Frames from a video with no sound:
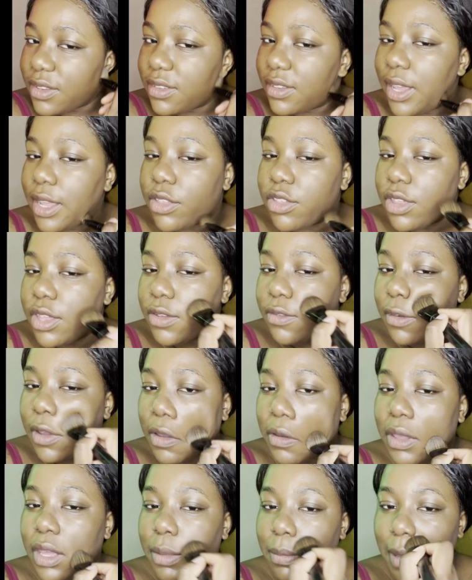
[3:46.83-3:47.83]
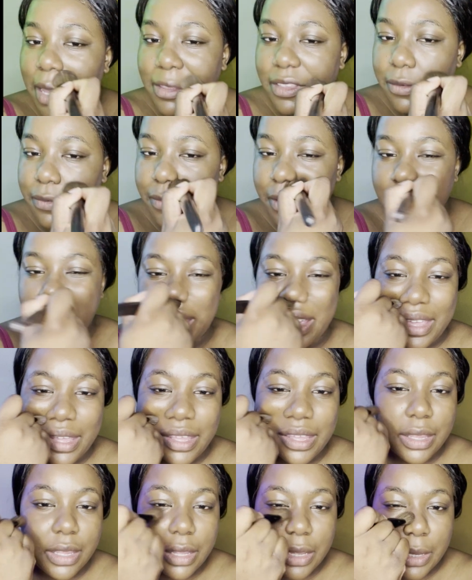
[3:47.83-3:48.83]
It's actually very
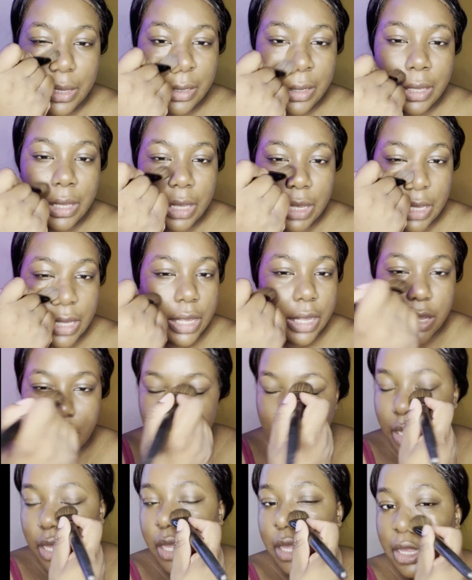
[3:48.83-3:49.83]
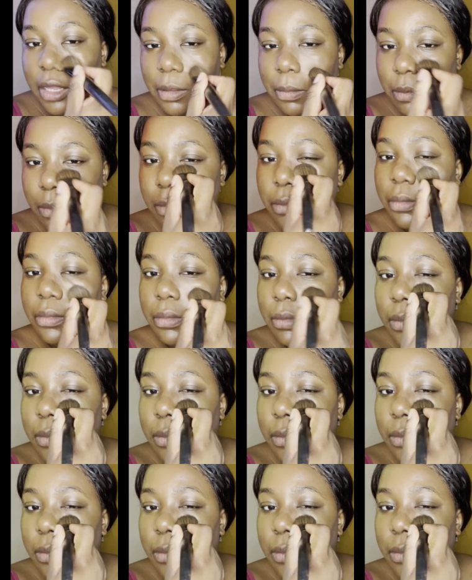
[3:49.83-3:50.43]
mattifying, and